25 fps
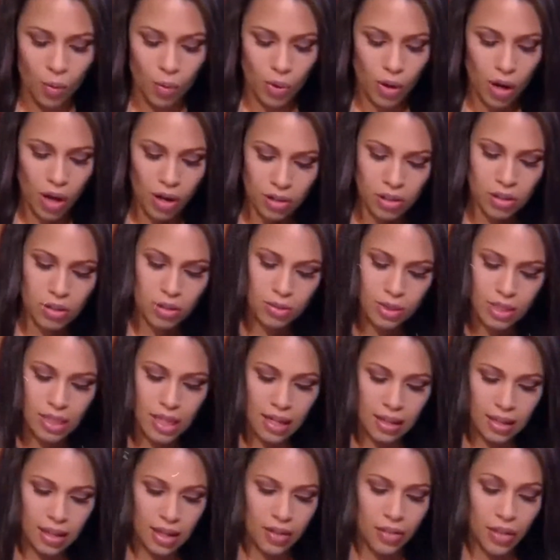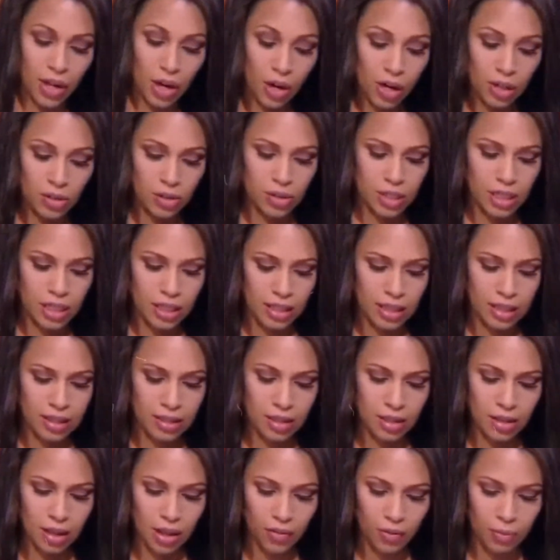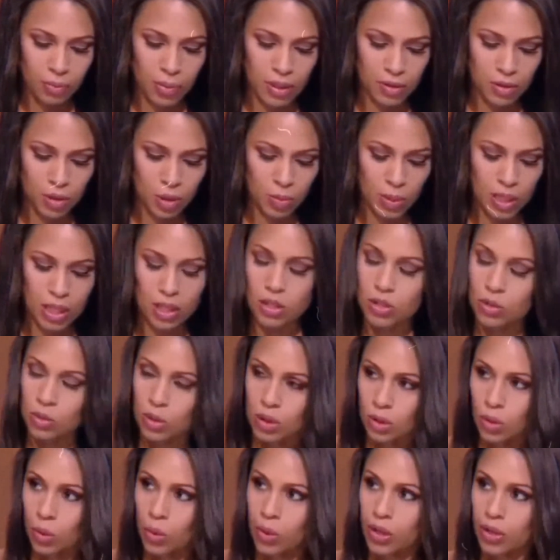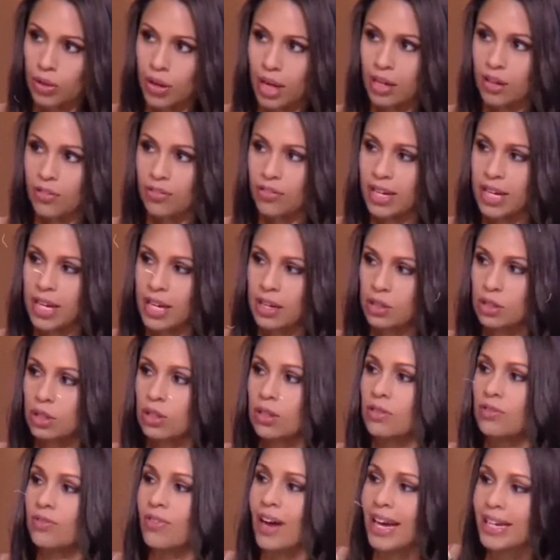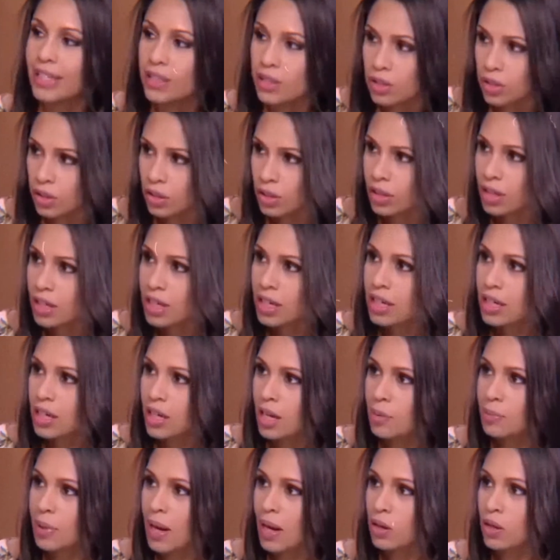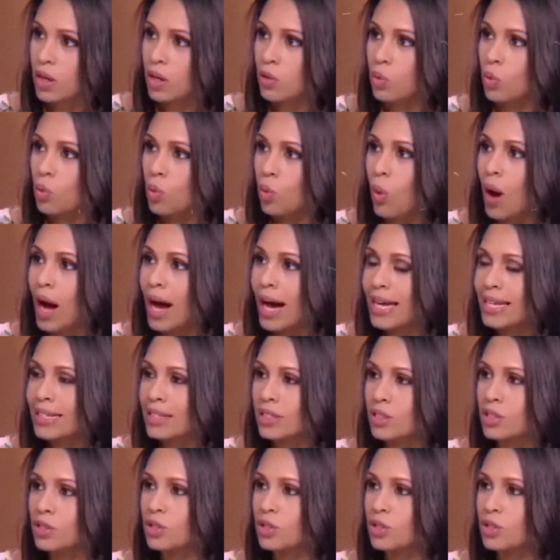we're also tell, uh, they're also telling us that they've been speaking to a lawyer and a financial advisor about wise smart.